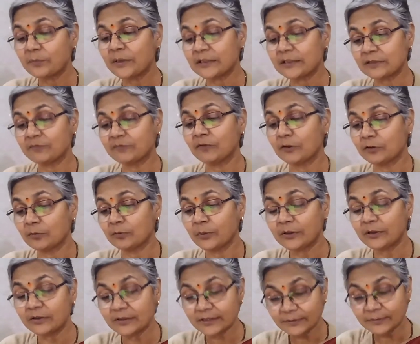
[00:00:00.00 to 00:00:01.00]
must follow,
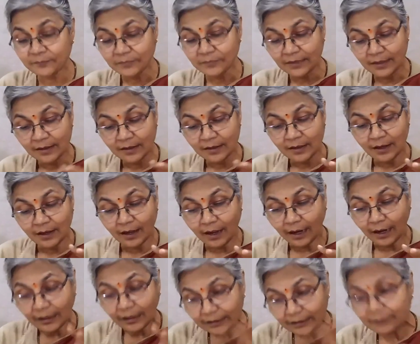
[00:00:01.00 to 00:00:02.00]
because
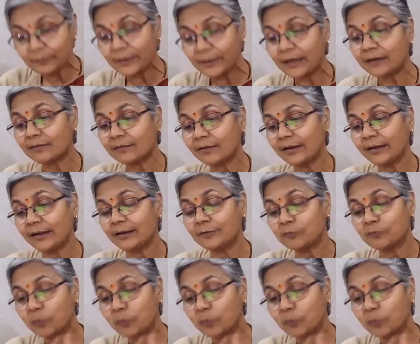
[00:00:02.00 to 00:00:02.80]
ultimately